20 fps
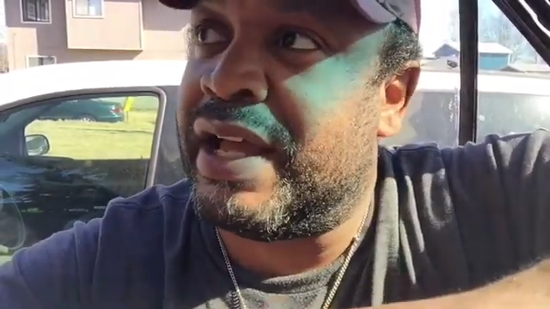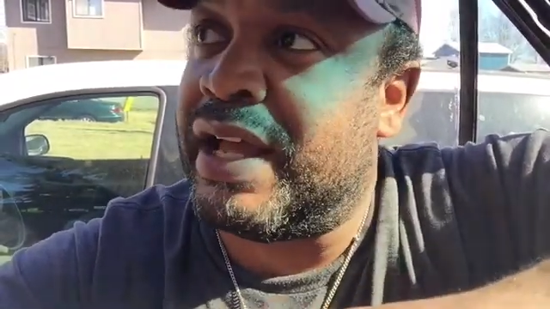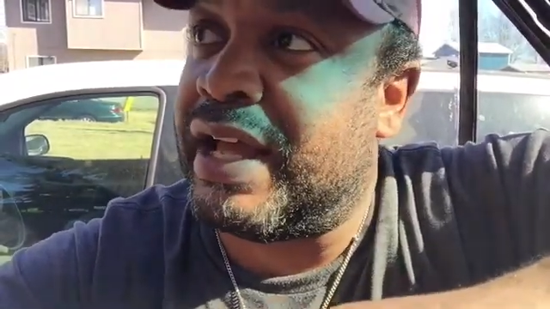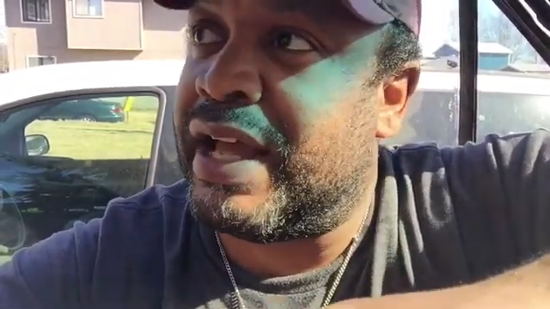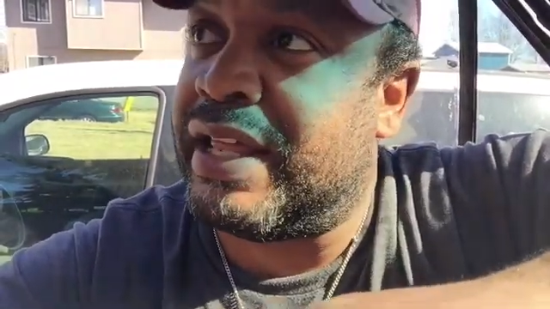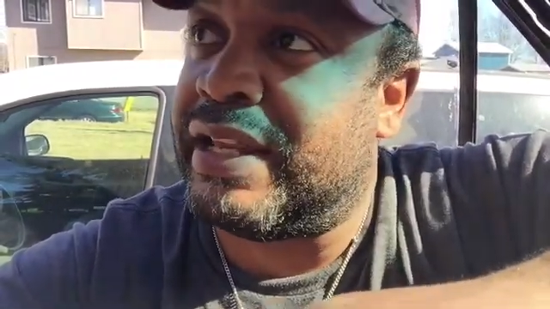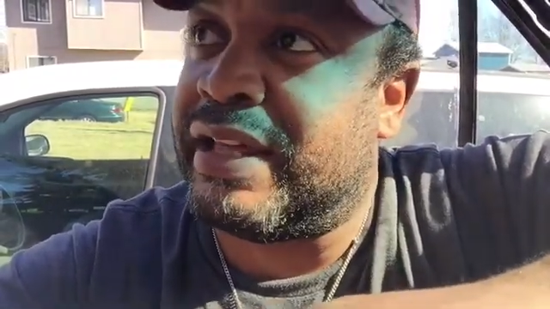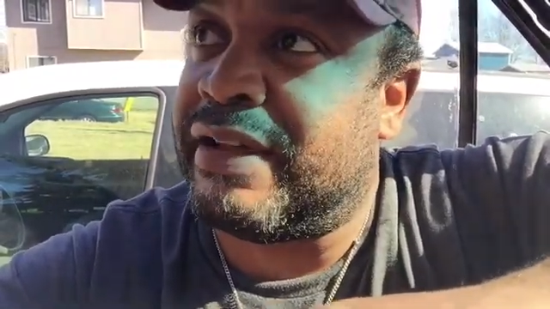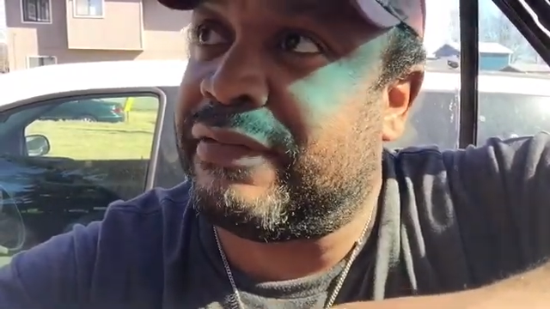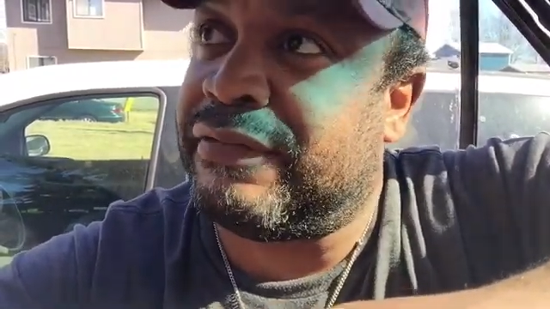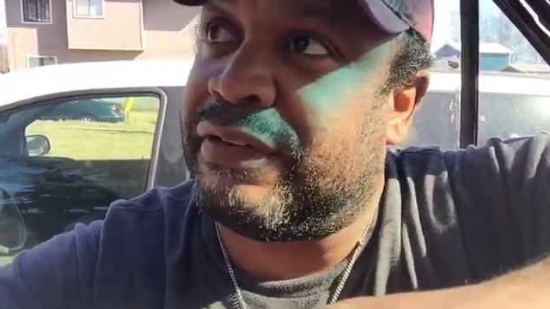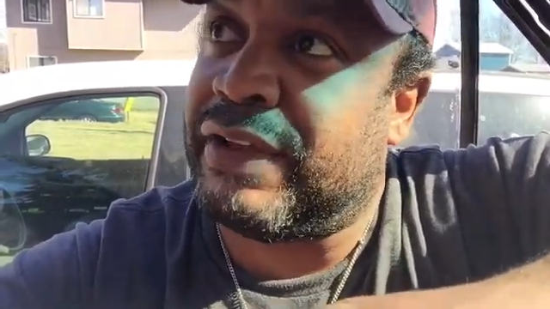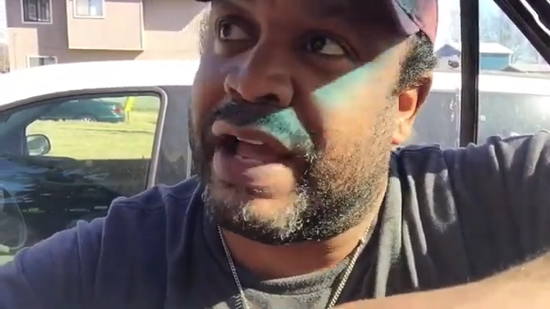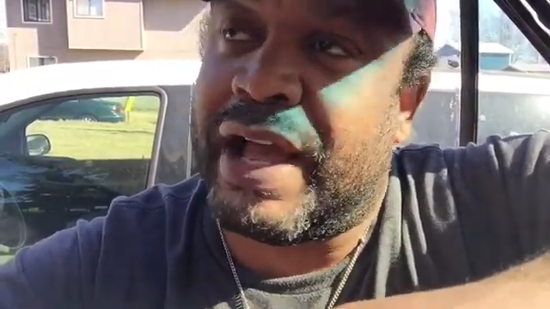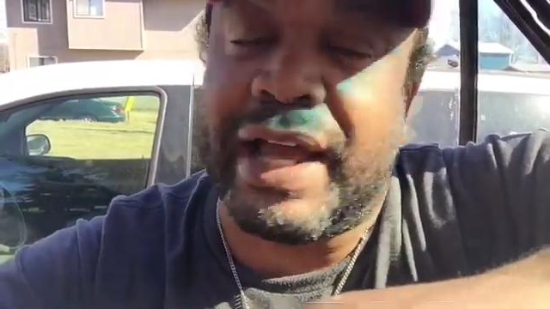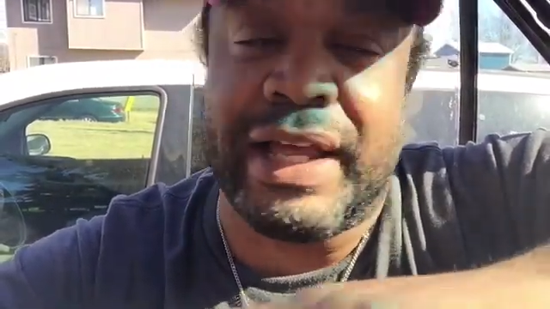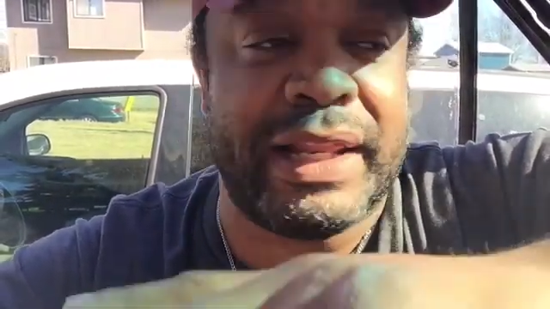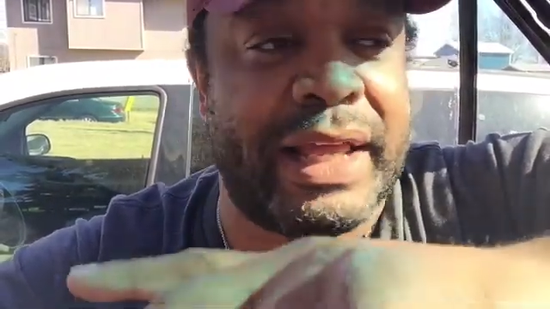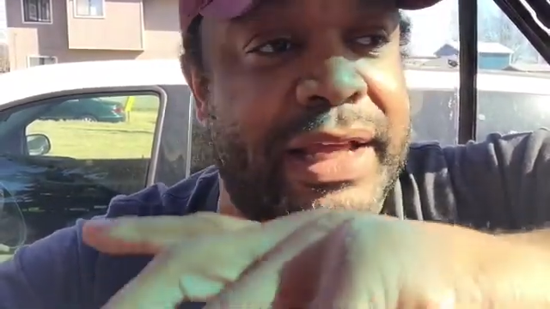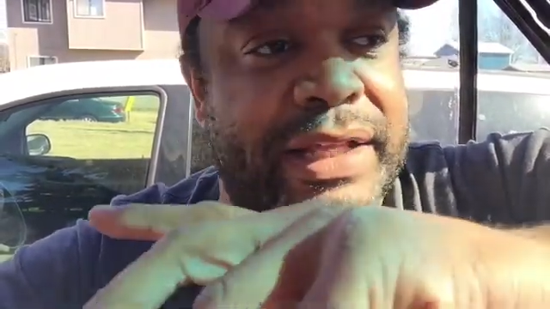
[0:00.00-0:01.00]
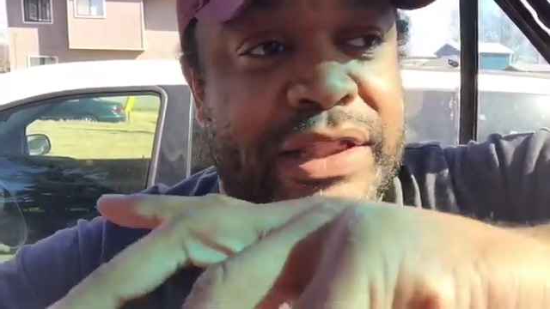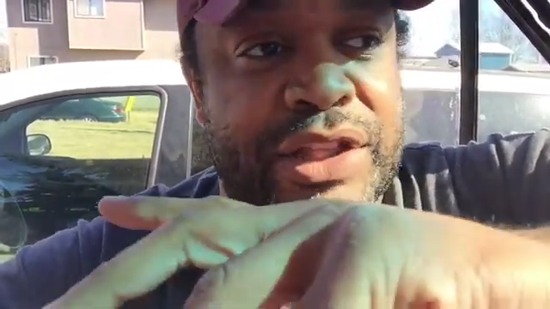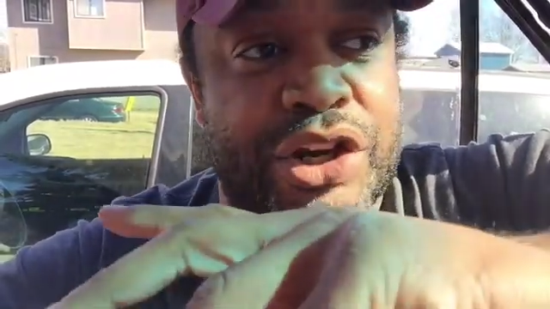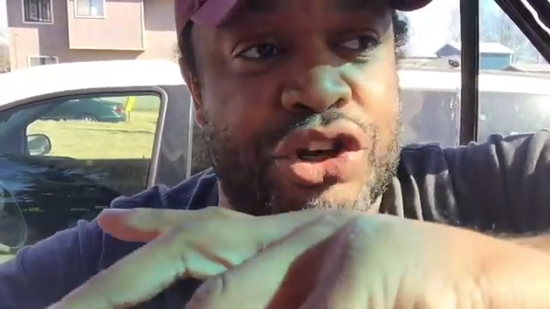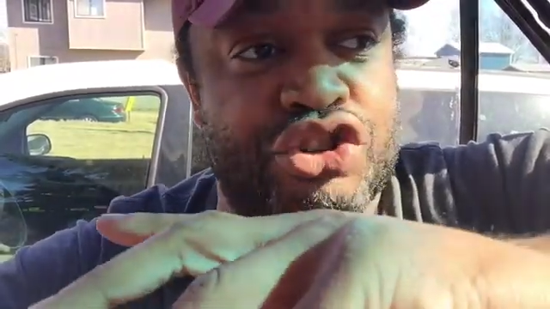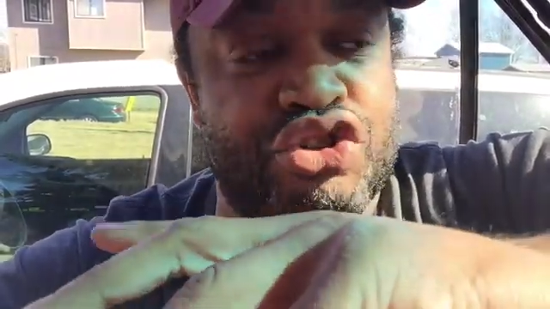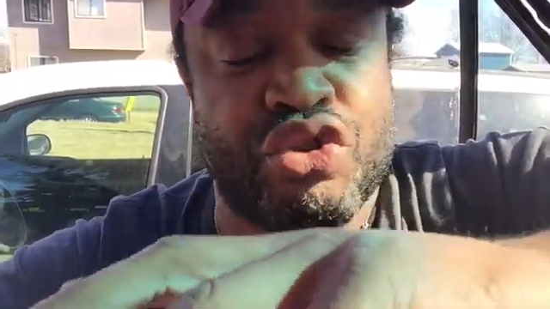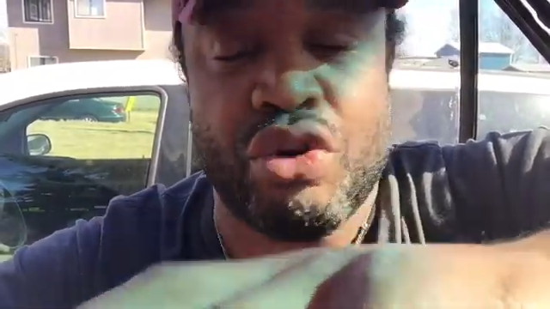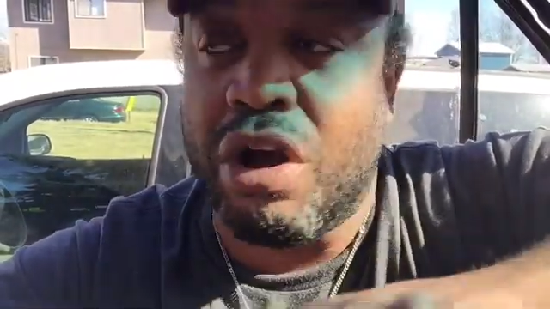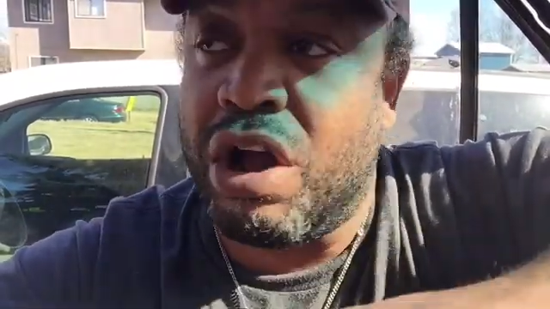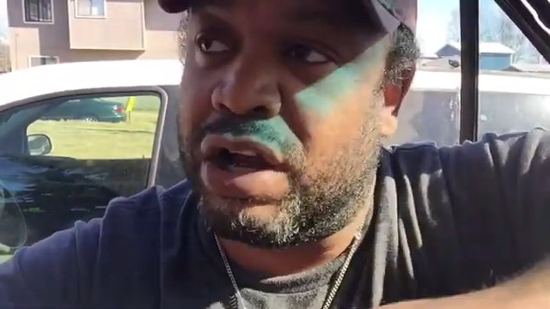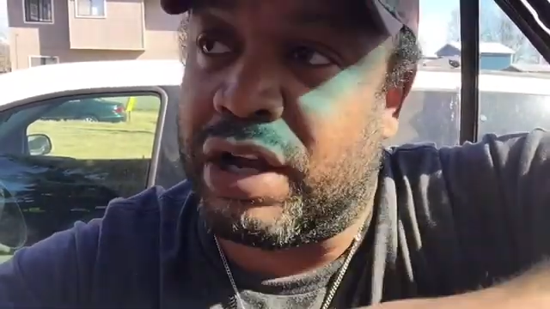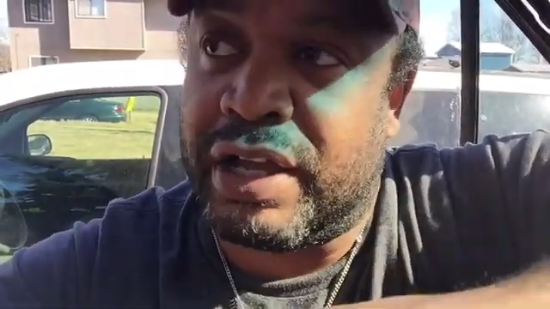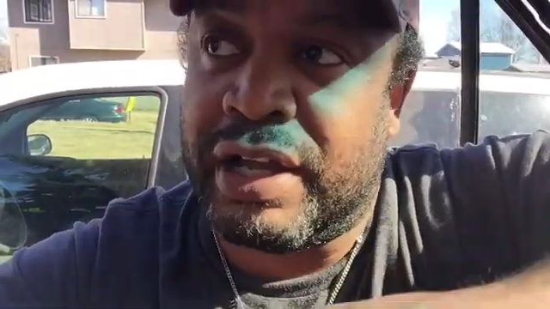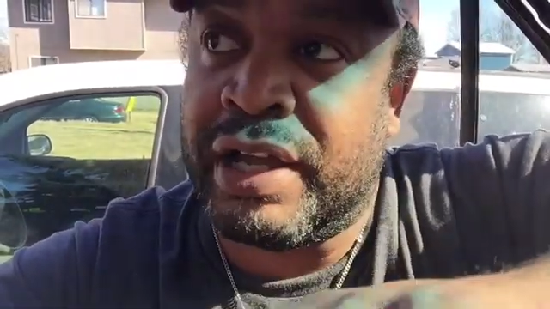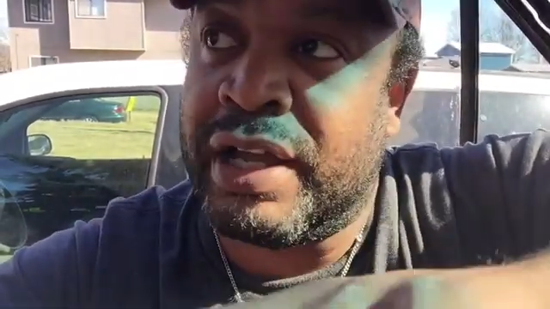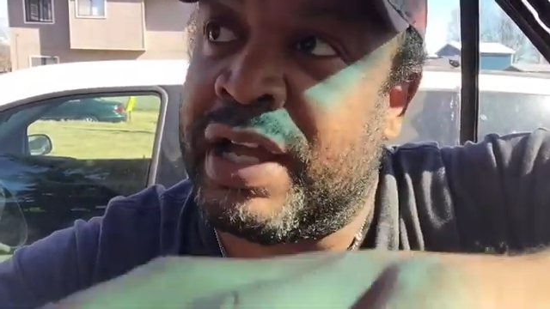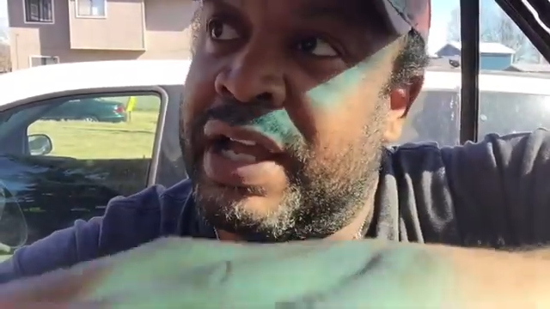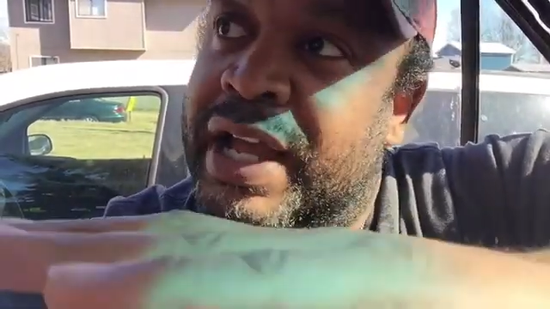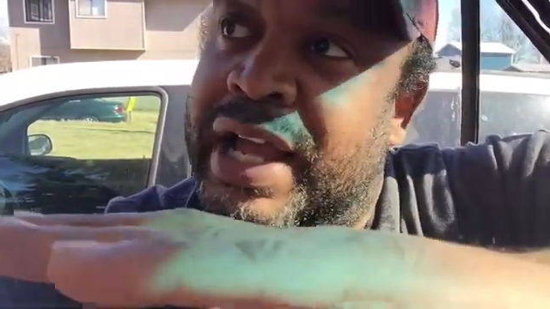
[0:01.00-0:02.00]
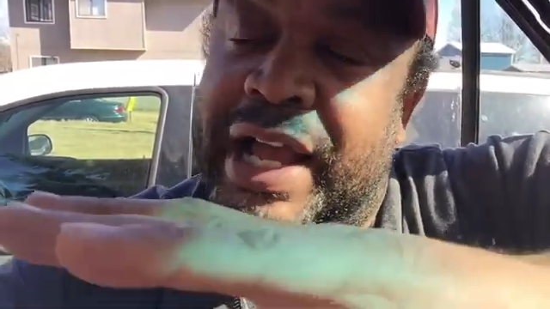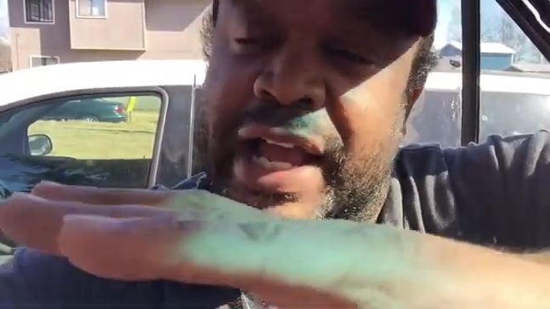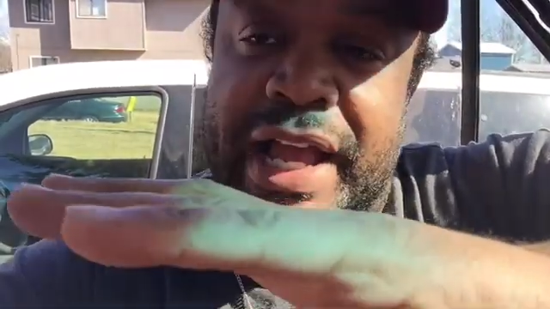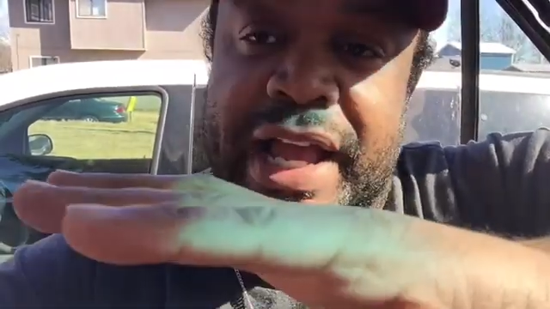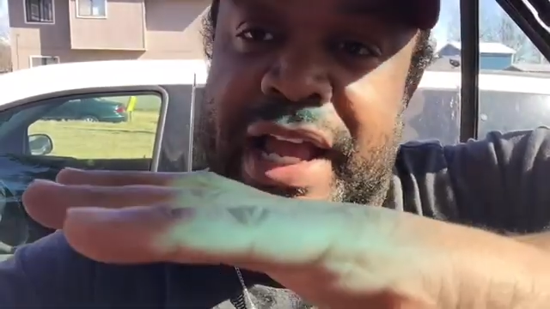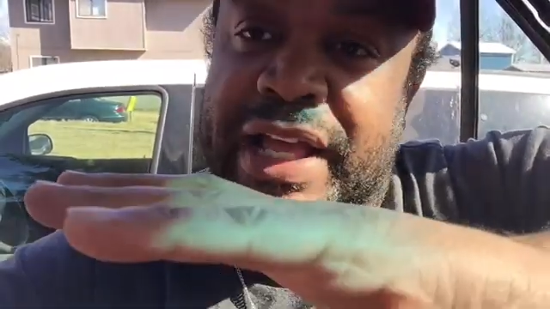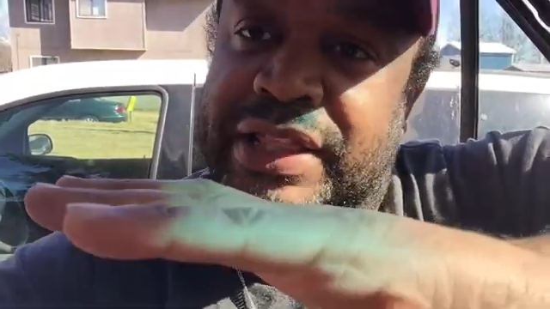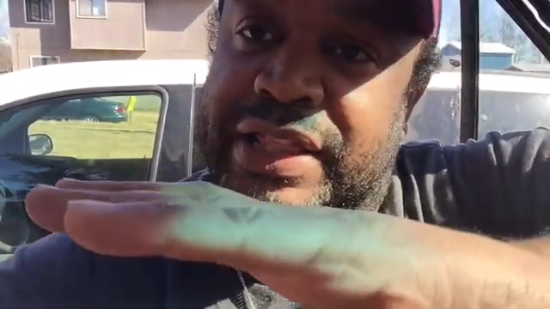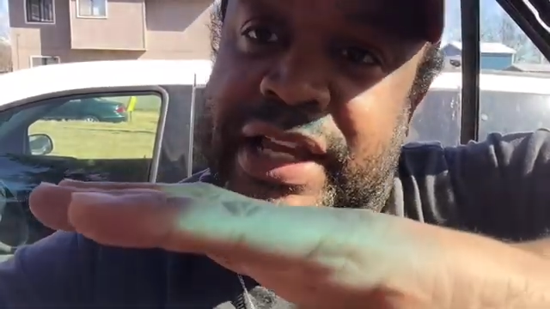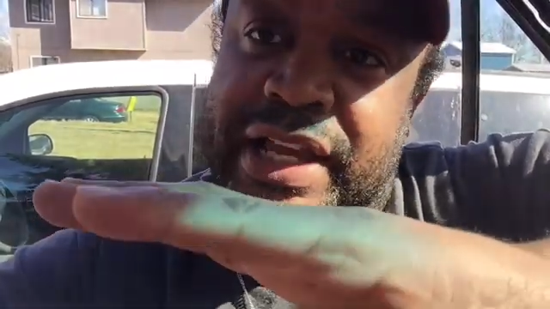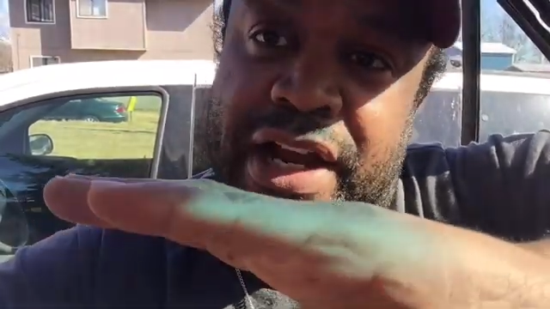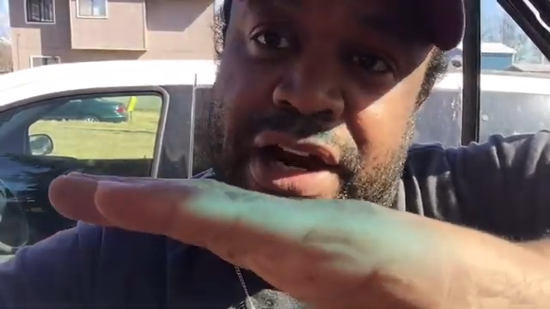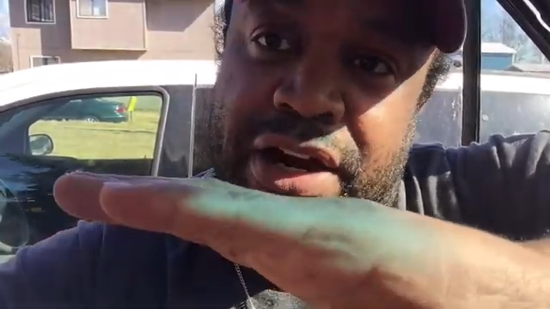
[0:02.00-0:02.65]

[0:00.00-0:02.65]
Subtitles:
and they fly like they're drunk, and they